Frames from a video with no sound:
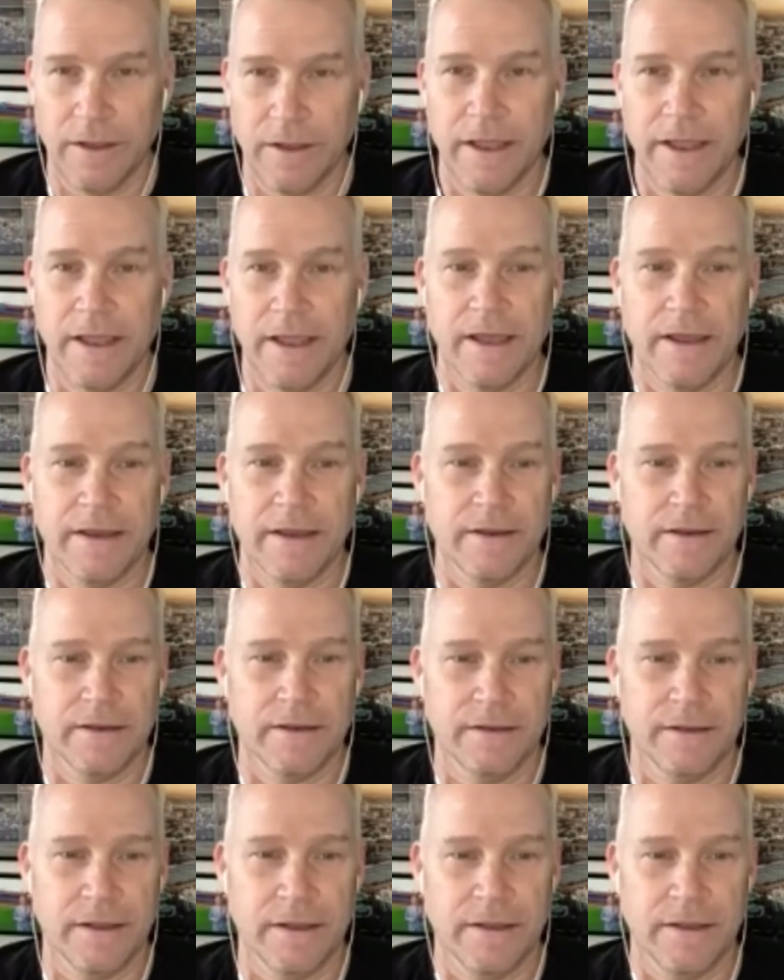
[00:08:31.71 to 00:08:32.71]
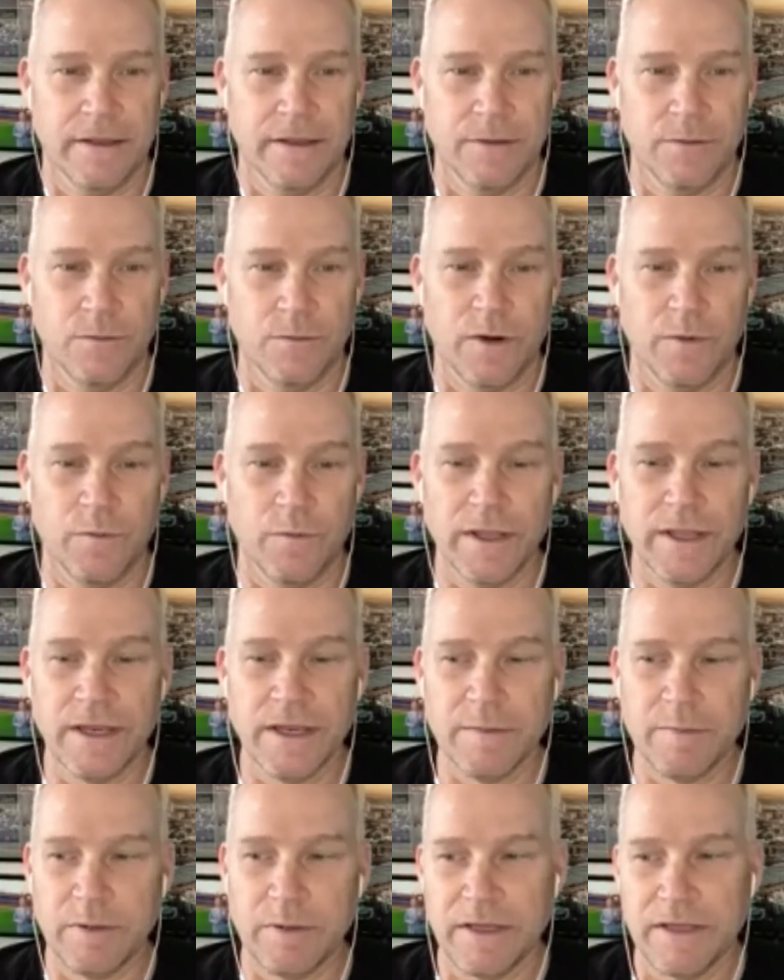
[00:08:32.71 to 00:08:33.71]
And when we
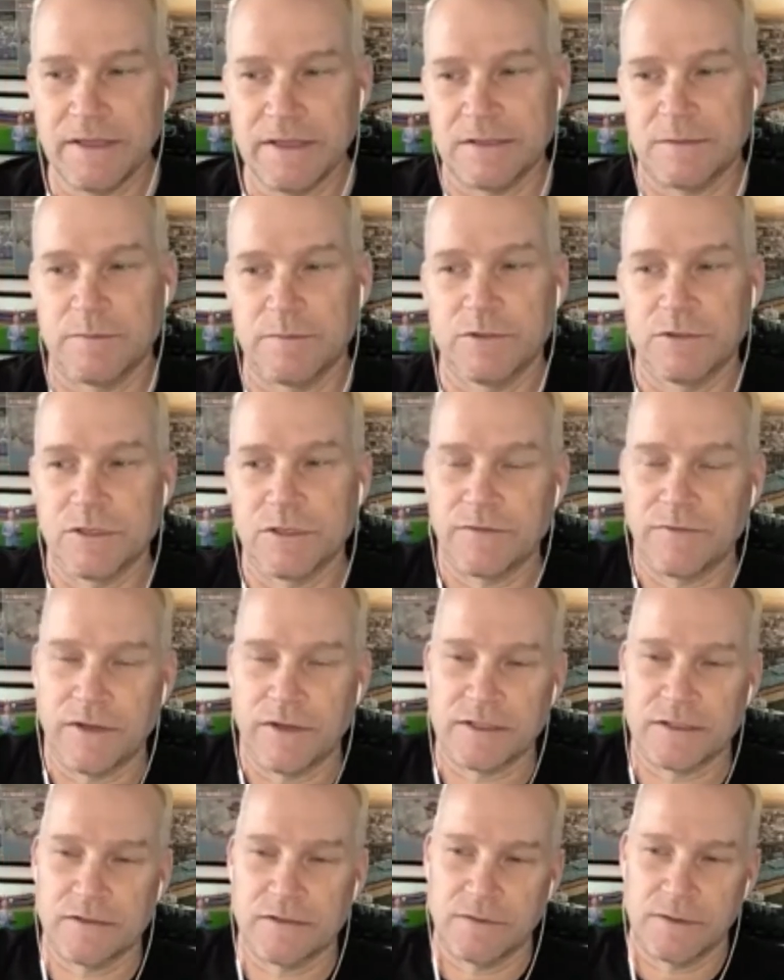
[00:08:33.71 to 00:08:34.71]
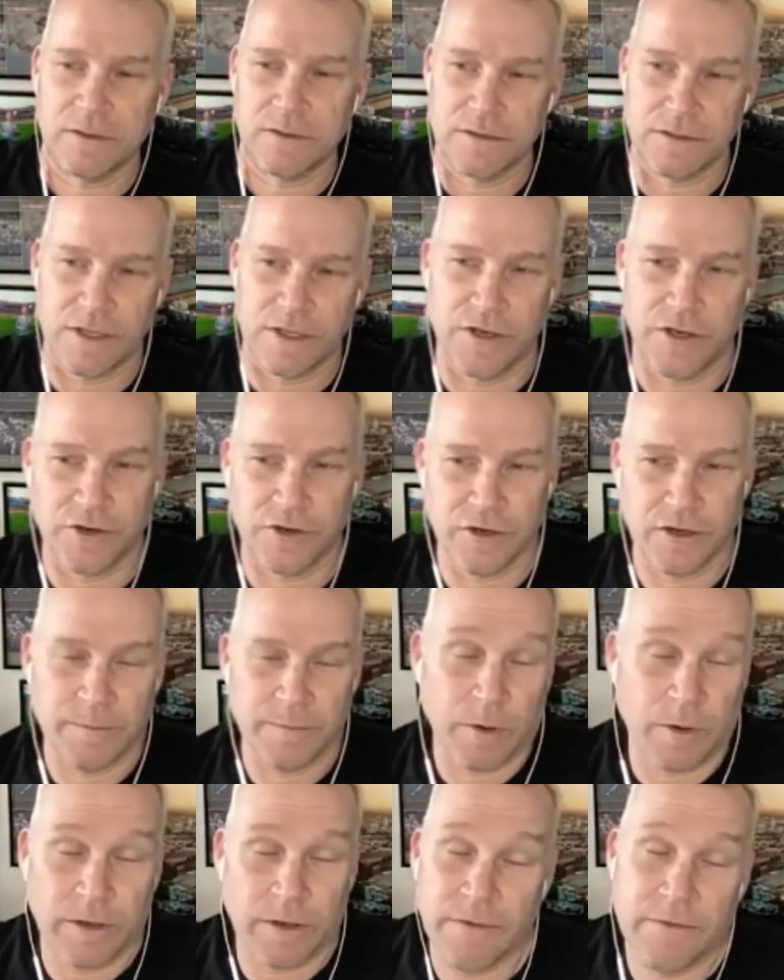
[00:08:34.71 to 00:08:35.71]
get to play these music festivals in
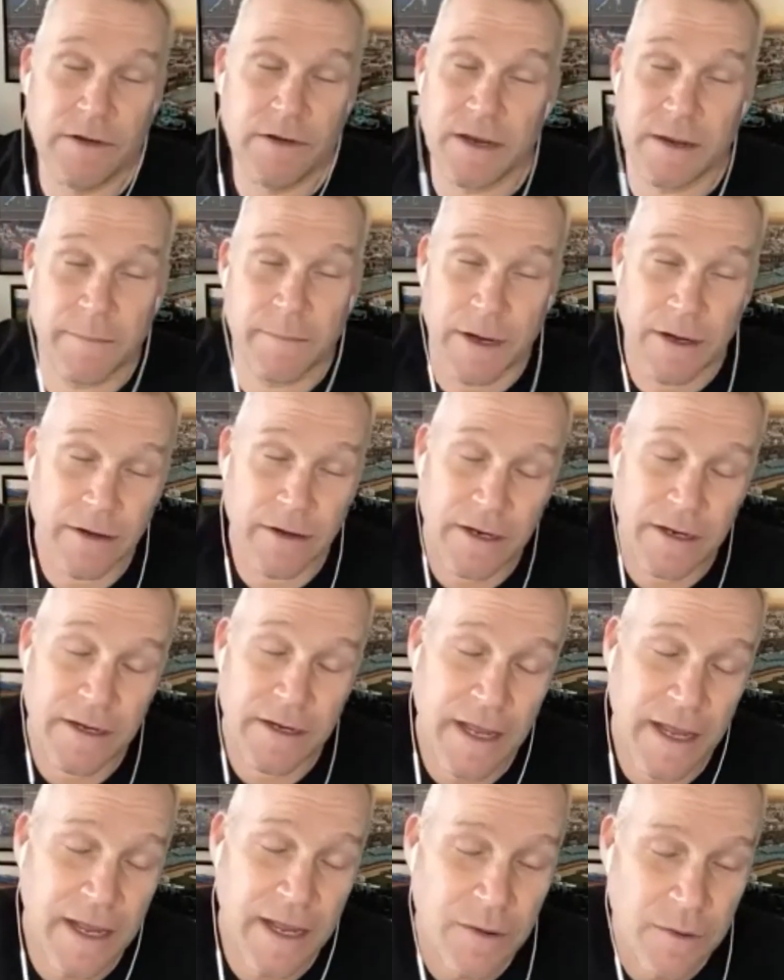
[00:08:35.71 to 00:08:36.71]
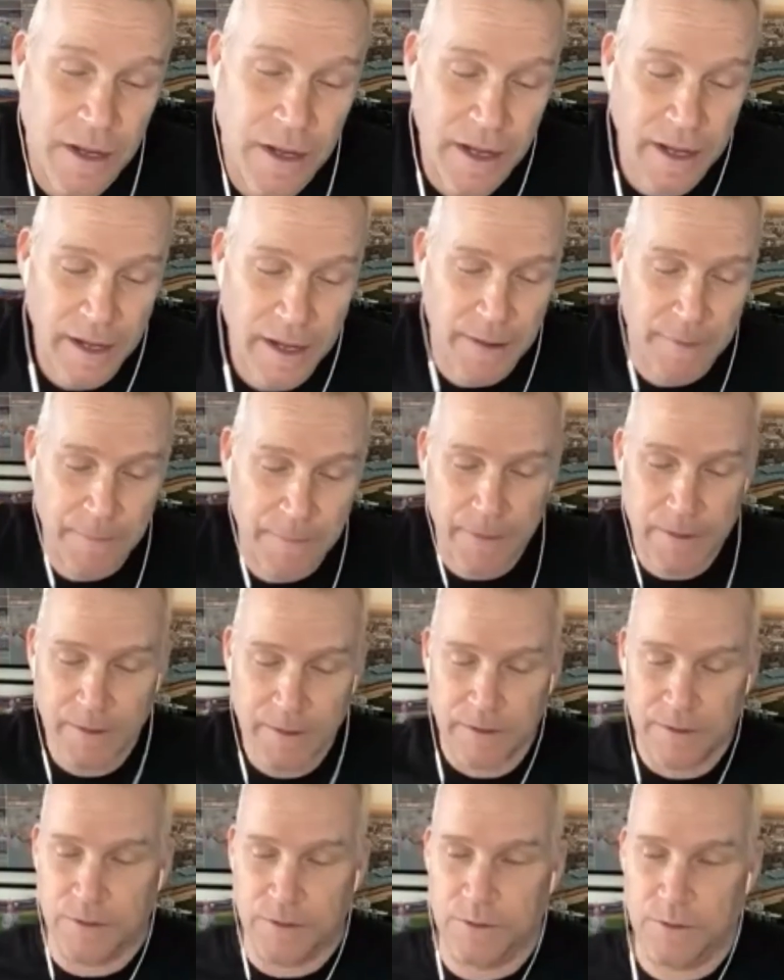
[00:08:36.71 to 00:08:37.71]
Europe or even in America now, um,
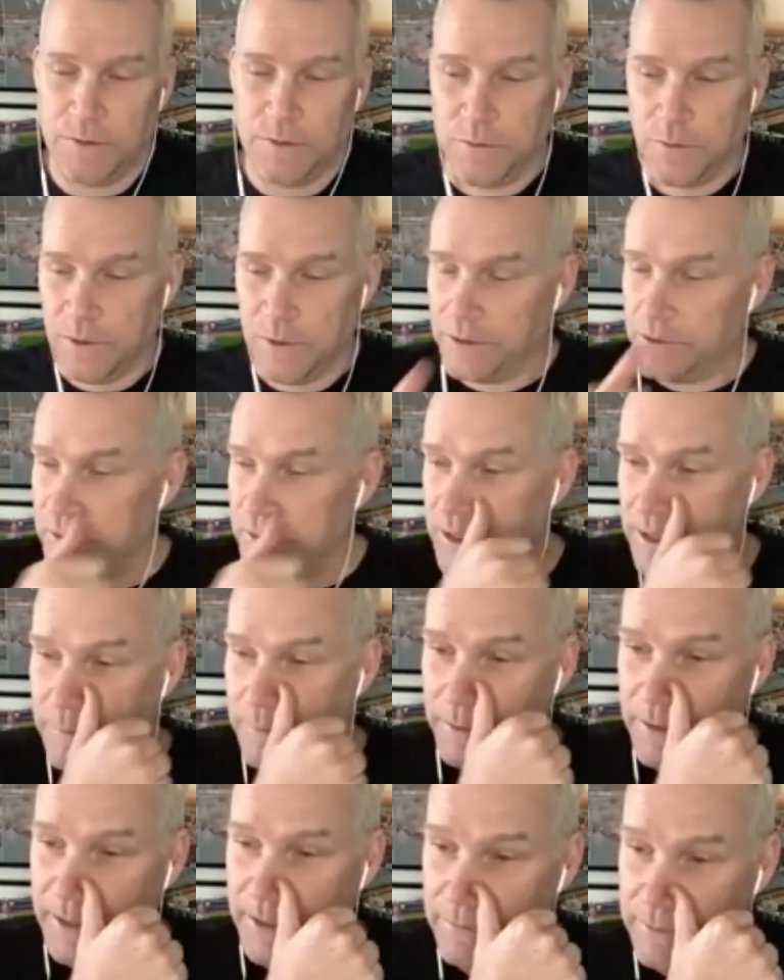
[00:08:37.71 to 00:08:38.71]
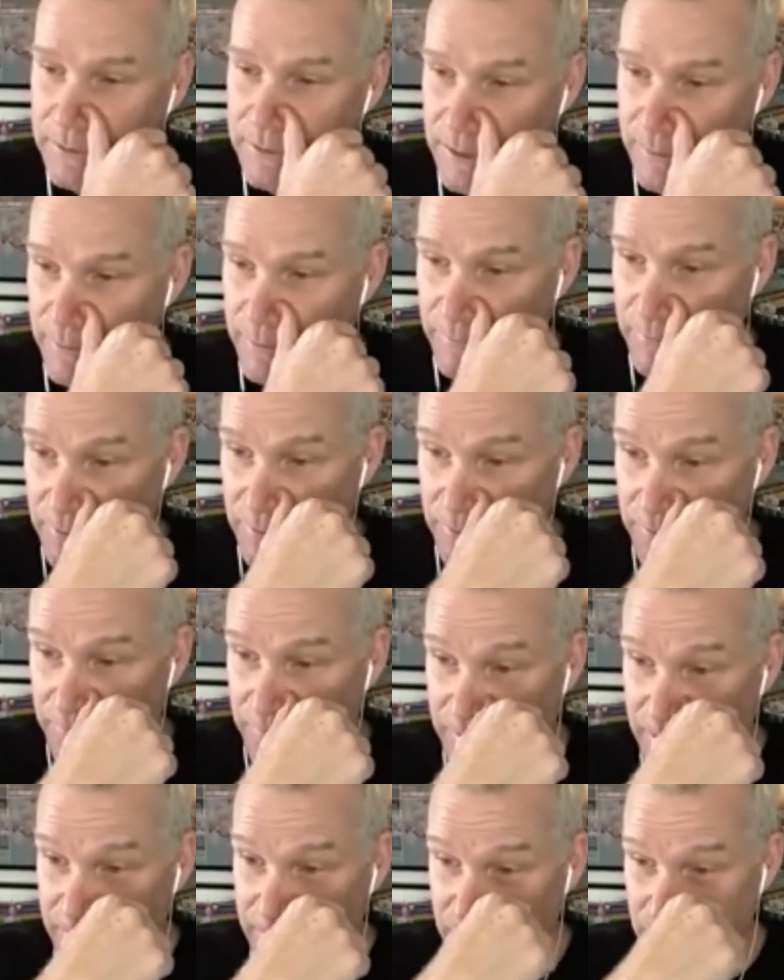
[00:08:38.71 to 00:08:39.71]
where you get to play with some of your
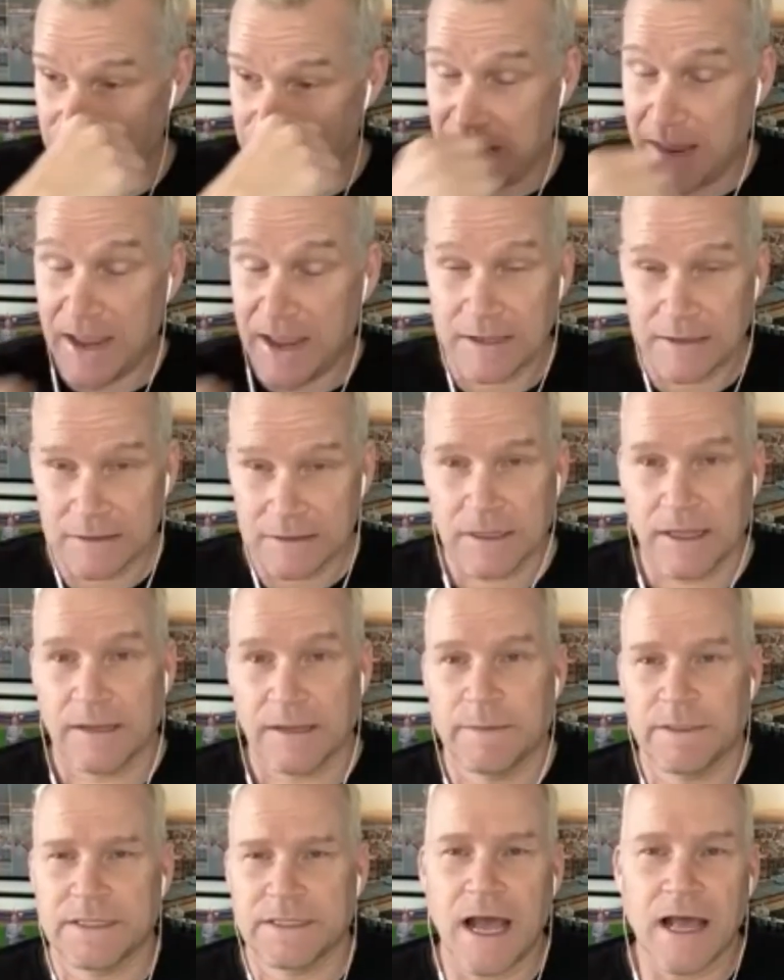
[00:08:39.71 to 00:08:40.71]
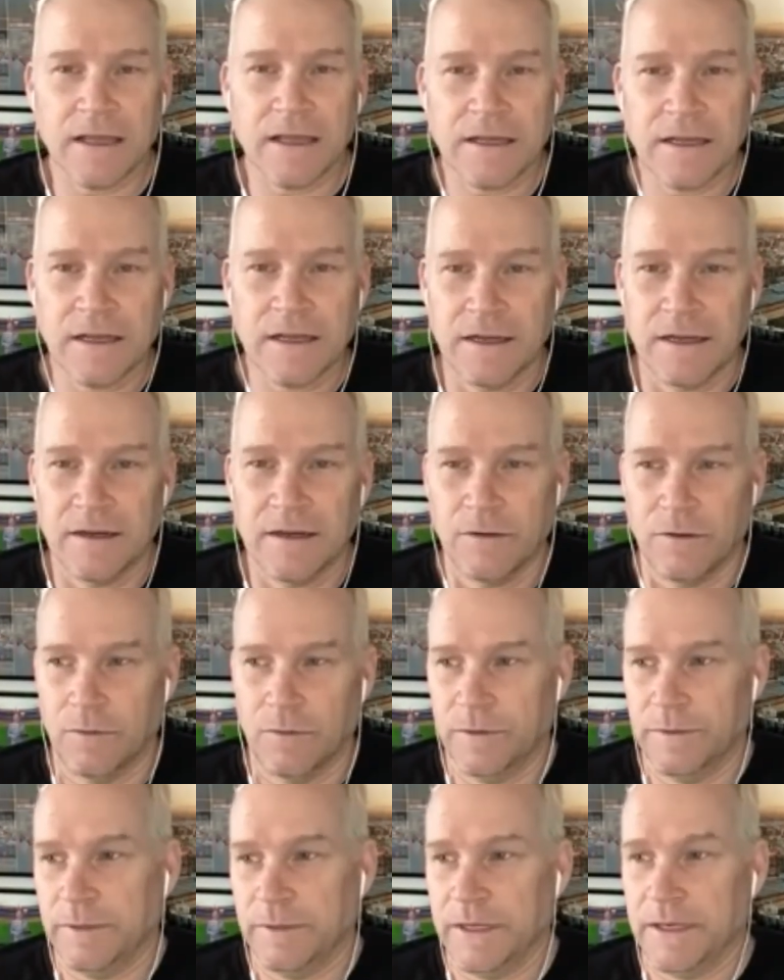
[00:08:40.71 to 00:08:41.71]
favorite bands like Metallica,
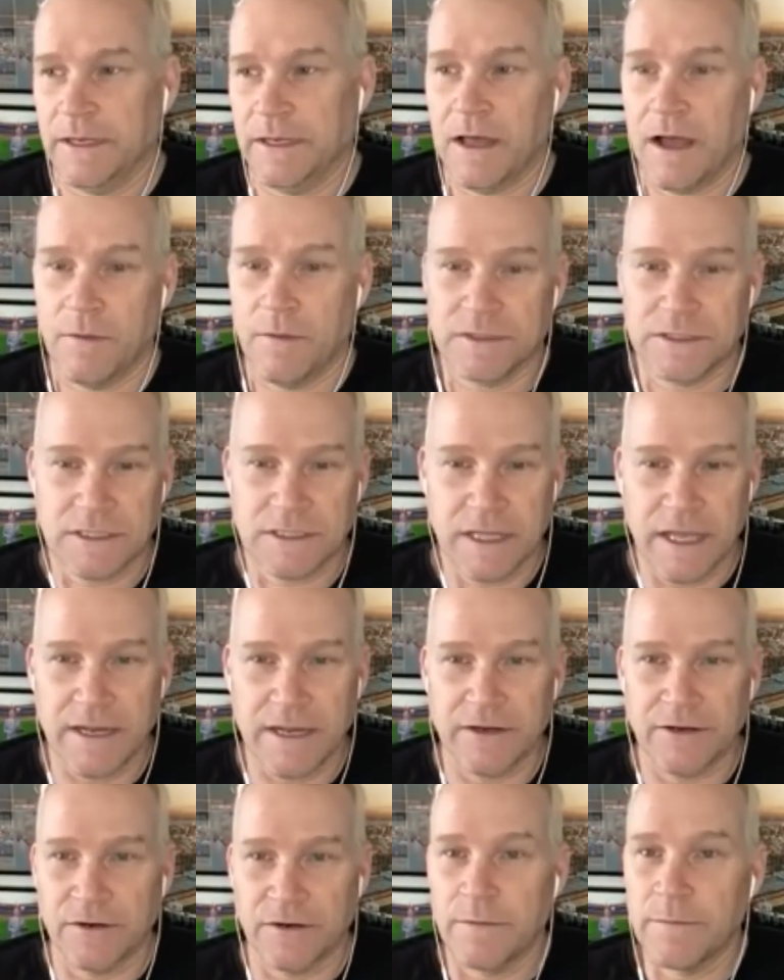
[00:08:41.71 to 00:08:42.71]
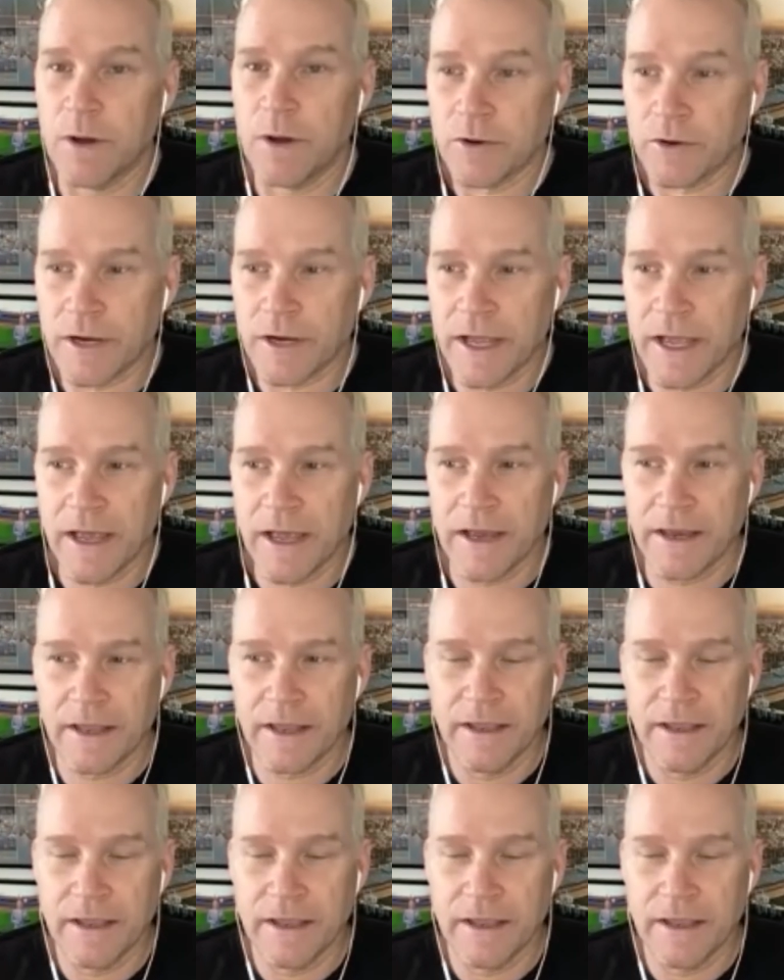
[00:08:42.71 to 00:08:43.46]
or we played a lot with Slayer and Motorhead.